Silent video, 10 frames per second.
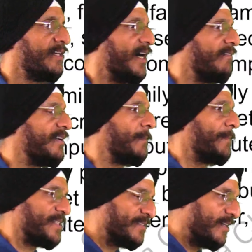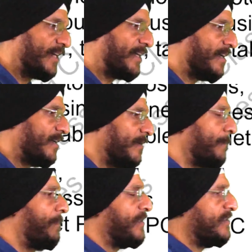our personal data,
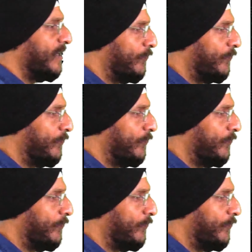personal